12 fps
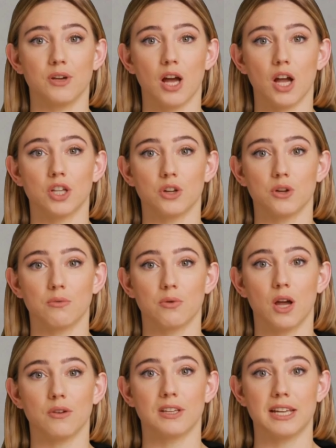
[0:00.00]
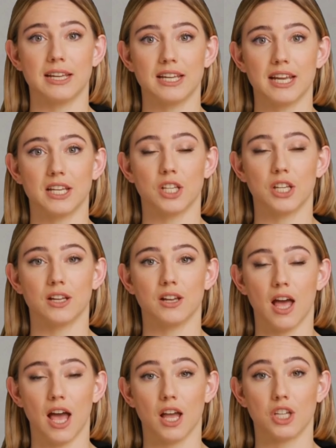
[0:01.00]
Under the Privacy section,
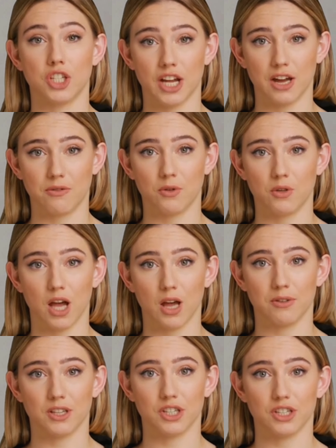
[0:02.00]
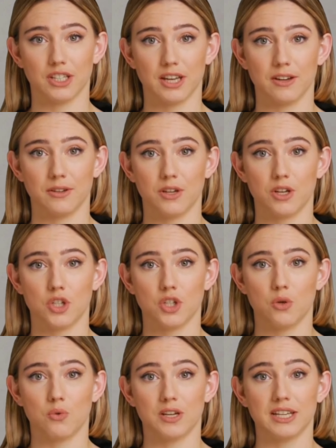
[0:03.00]
uncheck both options.
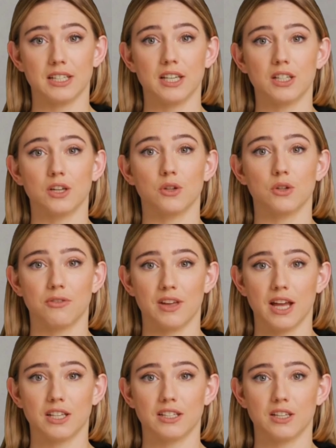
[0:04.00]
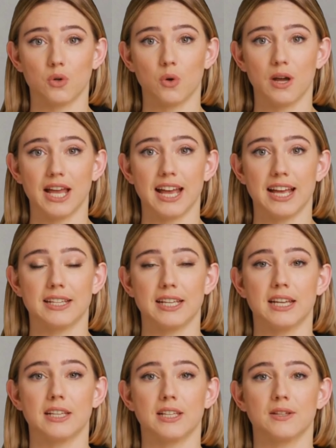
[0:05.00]
Show recently used files in Quick
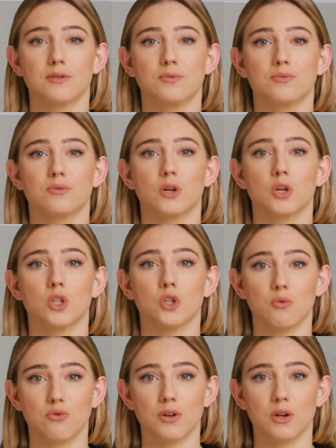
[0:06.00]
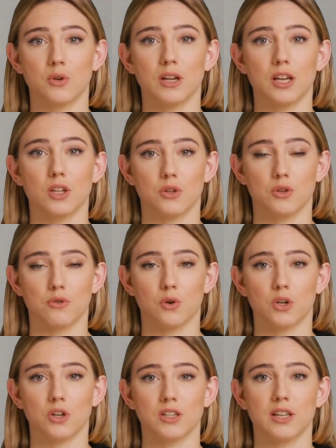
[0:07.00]
Access. Show frequently used
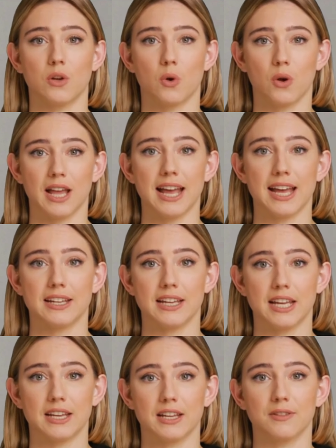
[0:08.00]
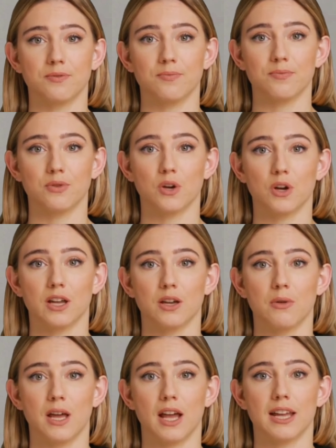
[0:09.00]
folders in Quick Access. Click
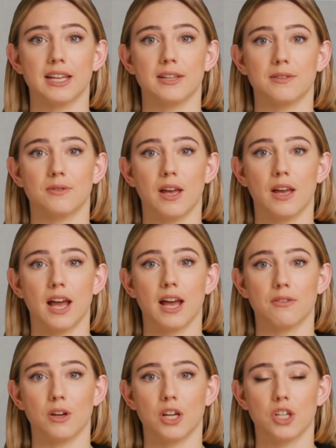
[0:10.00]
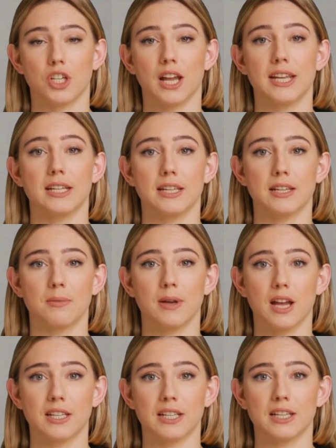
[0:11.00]
Apply. After unchecking these
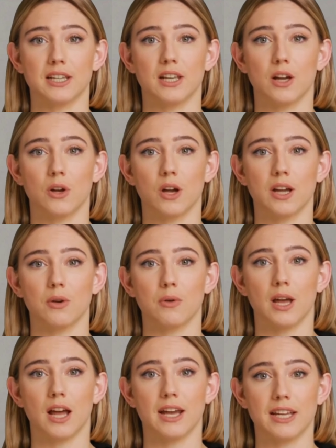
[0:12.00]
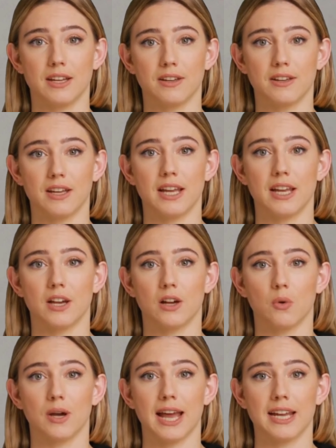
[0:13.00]
boxes, click Apply, then hit
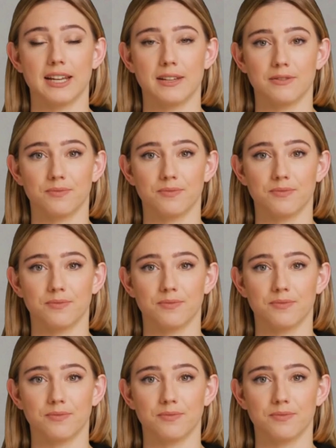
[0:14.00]
OK.